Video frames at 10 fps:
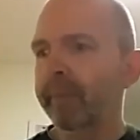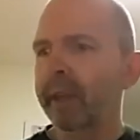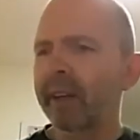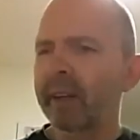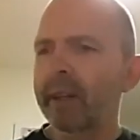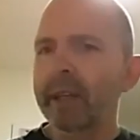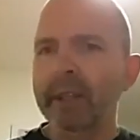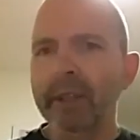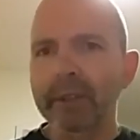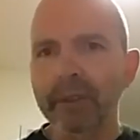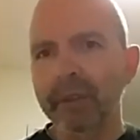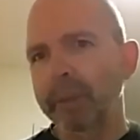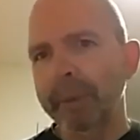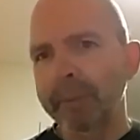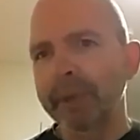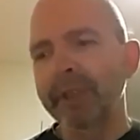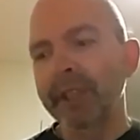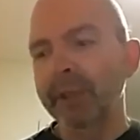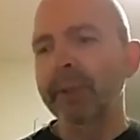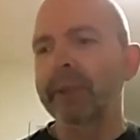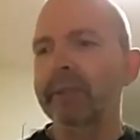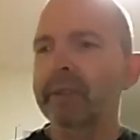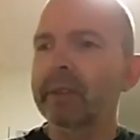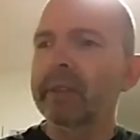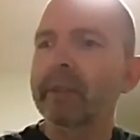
It doesn't stop me building coils.